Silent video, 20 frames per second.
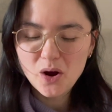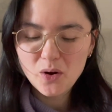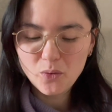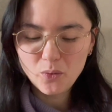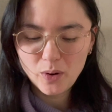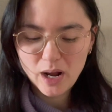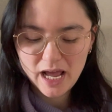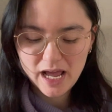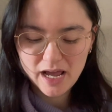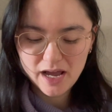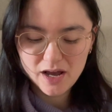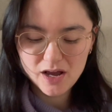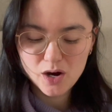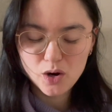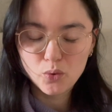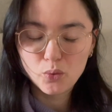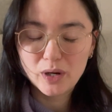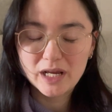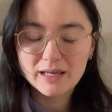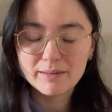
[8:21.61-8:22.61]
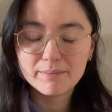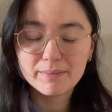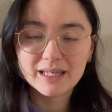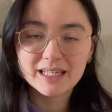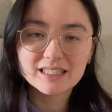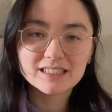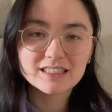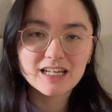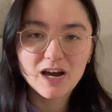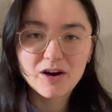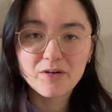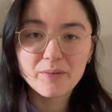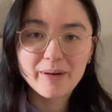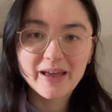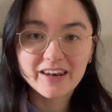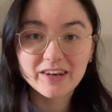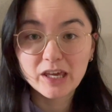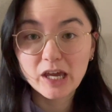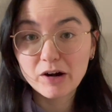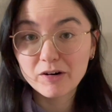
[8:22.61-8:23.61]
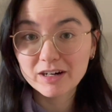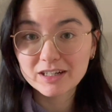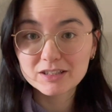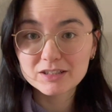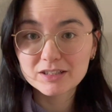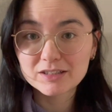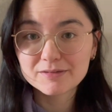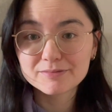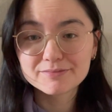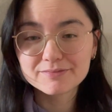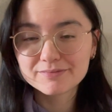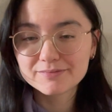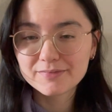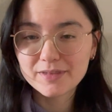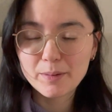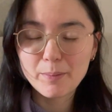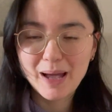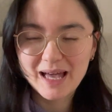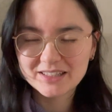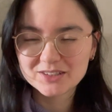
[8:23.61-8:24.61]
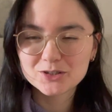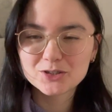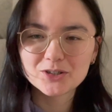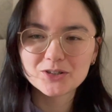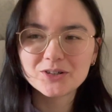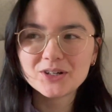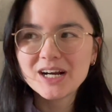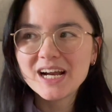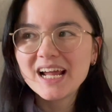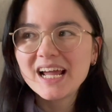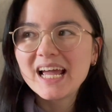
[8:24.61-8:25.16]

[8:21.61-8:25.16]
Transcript: where we meet our main character, the master.